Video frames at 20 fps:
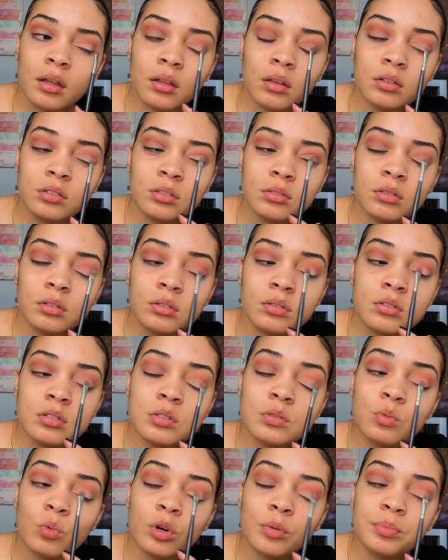Do little
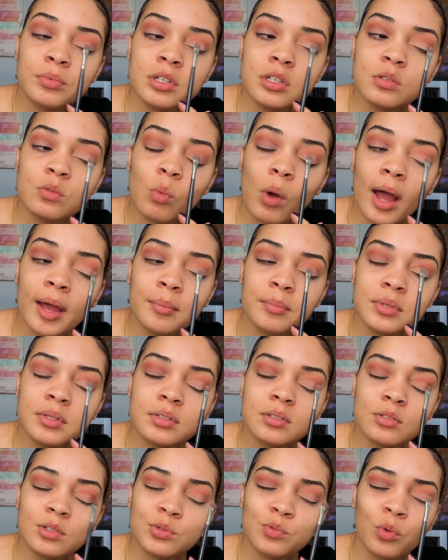swirpty
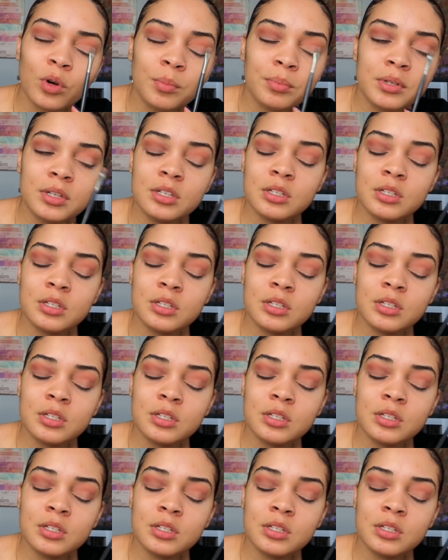swipes. Swirpty